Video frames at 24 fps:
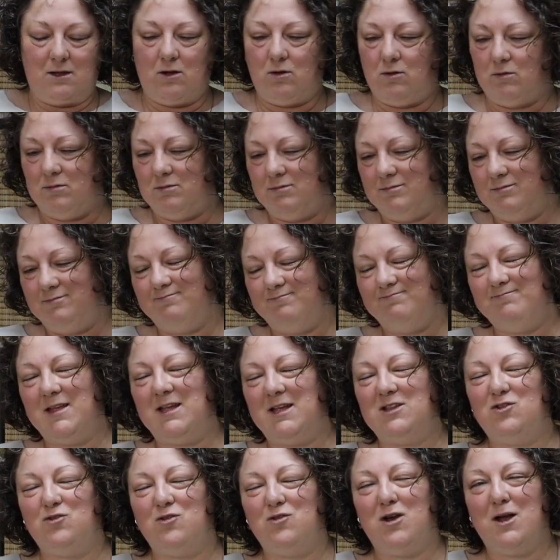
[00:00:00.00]
Oh,
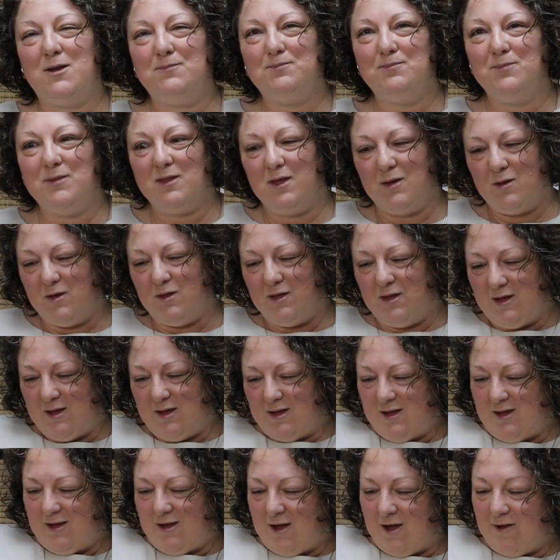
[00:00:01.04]
that's right.
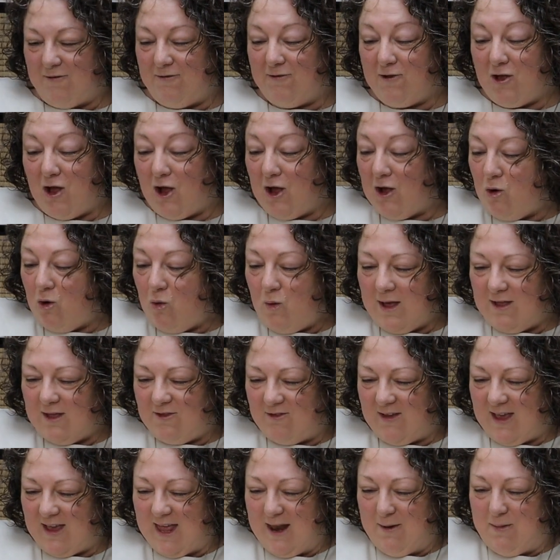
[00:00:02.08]
I
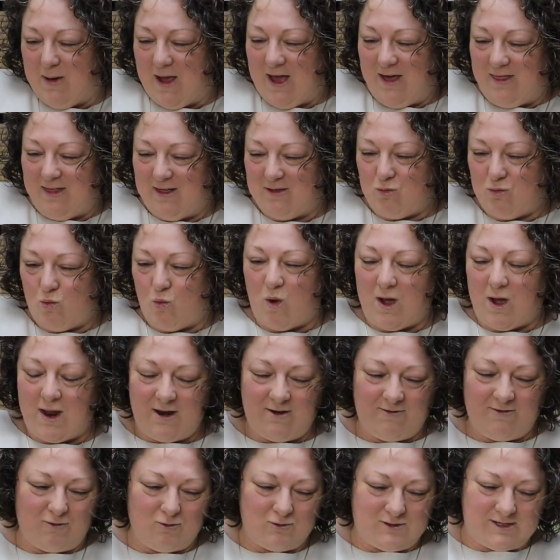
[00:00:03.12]
always forget about this
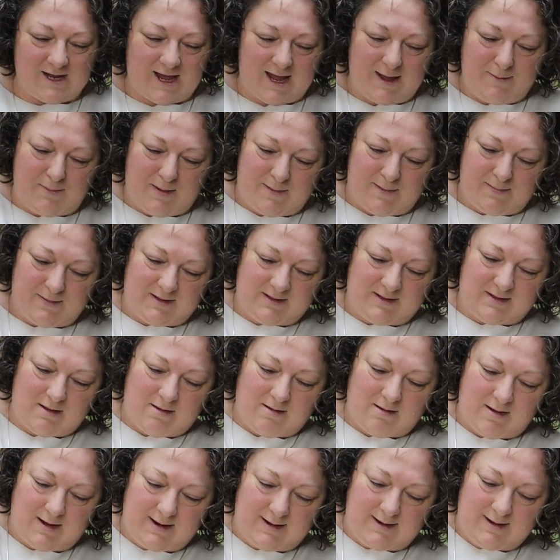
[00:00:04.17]
wonderful tape up the
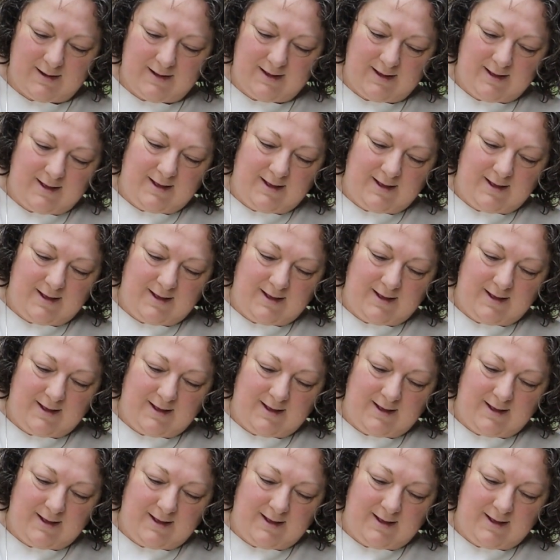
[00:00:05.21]
side.